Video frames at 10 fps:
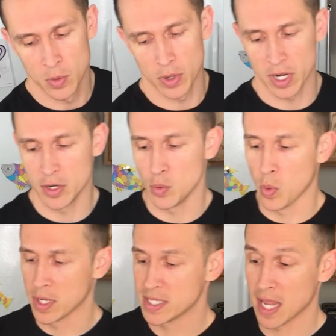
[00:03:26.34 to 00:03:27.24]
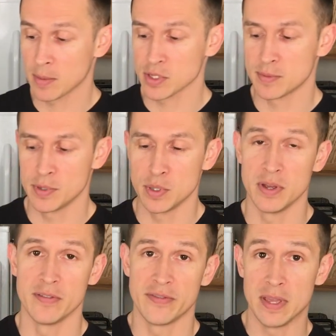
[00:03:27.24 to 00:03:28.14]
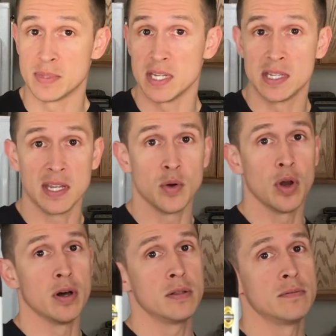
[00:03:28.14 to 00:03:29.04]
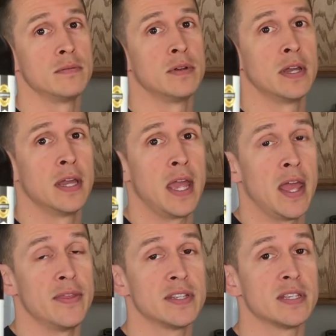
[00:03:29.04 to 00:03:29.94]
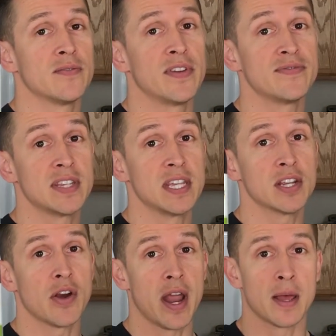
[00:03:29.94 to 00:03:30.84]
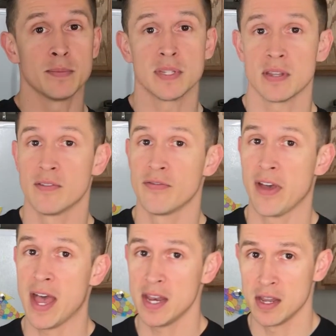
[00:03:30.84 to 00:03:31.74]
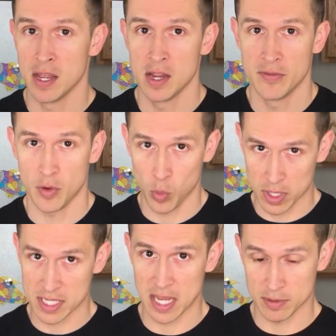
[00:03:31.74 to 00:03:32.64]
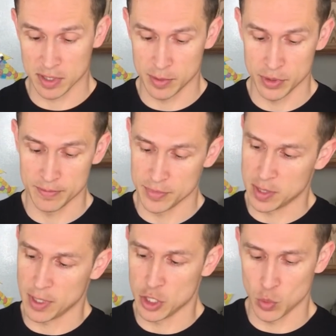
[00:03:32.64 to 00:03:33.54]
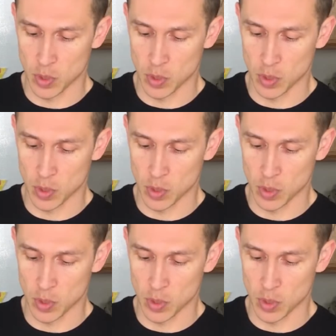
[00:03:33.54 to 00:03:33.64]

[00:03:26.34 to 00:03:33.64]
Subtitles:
We're going to do 1 tablespoon of MCT oil, and this is 15 grams of fat for 1 tablespoon. So I'm going to do